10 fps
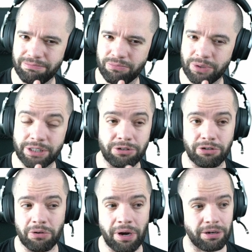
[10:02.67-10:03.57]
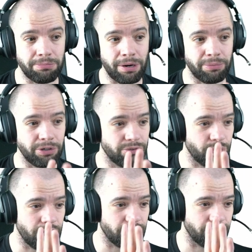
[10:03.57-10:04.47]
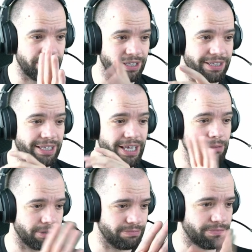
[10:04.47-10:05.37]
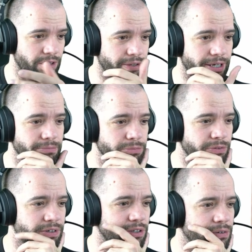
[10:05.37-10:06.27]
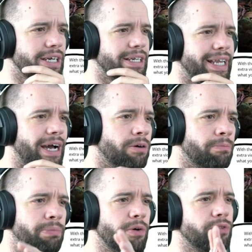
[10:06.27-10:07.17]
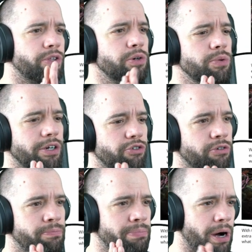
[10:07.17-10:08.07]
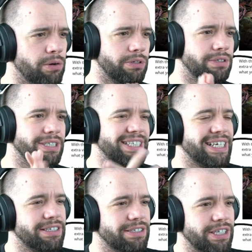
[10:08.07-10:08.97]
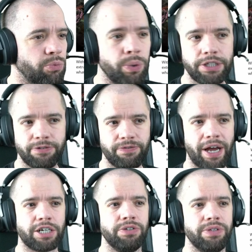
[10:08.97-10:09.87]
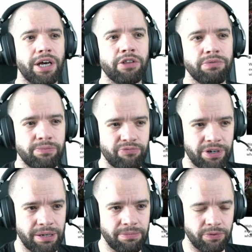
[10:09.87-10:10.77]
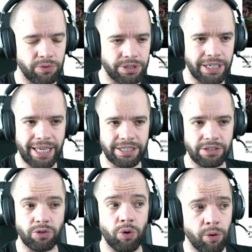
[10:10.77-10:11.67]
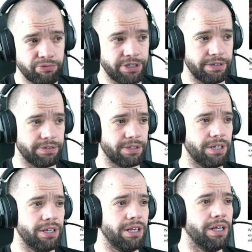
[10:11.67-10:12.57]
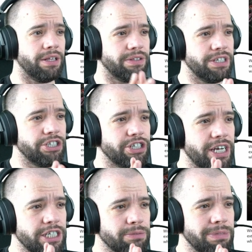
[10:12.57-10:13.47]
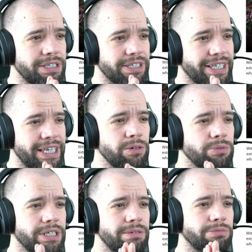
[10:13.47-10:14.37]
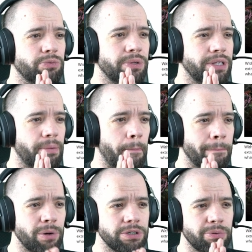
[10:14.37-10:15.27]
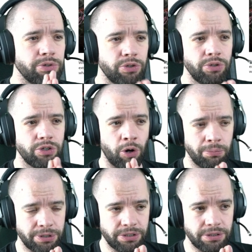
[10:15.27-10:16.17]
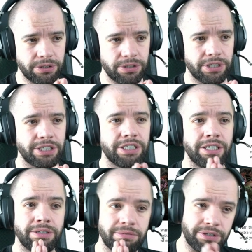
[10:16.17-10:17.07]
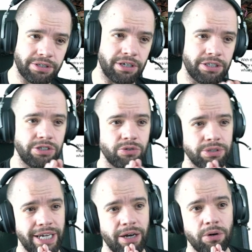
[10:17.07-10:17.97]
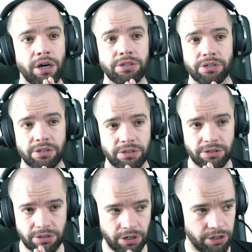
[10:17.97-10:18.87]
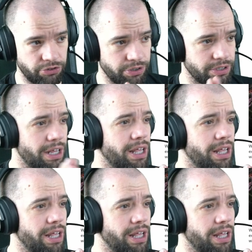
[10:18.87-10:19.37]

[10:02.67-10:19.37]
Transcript: We still don't know how command points work or anything like that, but okay, moving along. Now, both you and your opponent get to see which faction the other is bringing before selecting your operatives. This change means that kill teams with multiple unit options, such as the Adeptus Astartes or Tau Hunter cadres,